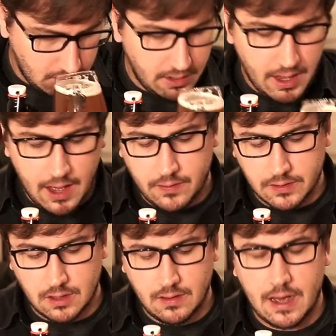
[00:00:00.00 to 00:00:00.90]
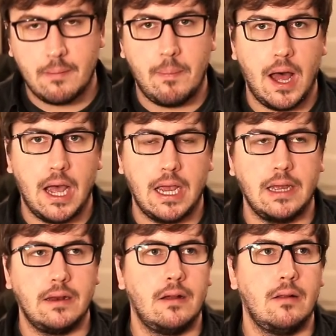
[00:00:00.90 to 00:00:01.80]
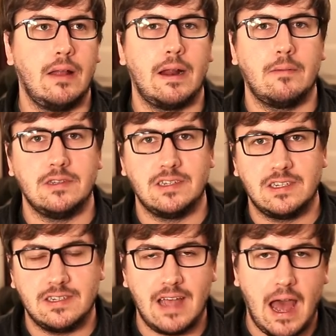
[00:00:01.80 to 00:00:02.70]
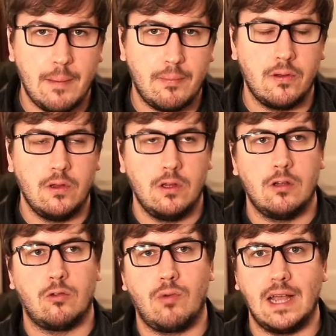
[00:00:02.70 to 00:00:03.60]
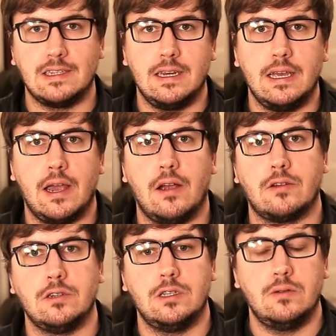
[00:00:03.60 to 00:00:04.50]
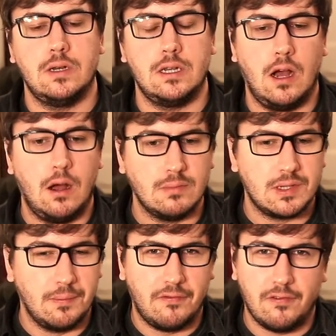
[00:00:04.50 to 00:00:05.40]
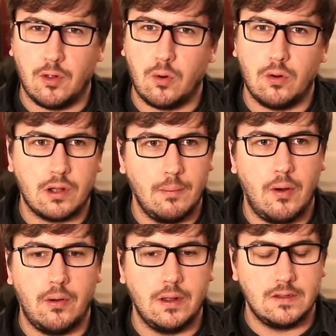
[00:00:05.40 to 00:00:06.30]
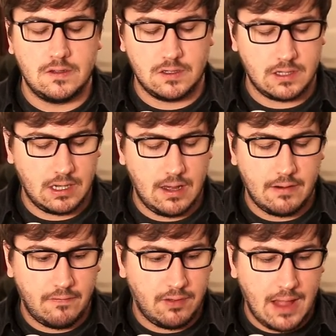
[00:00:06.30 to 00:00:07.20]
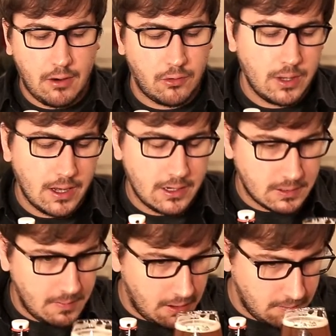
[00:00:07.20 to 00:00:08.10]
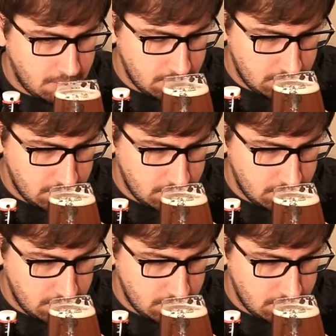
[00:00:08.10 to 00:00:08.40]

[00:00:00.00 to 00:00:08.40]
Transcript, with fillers: Yeah, there's a lot of pine, a lot of sap, resiny character to it, um, some floral components, just like a lot of flowery kind of smell.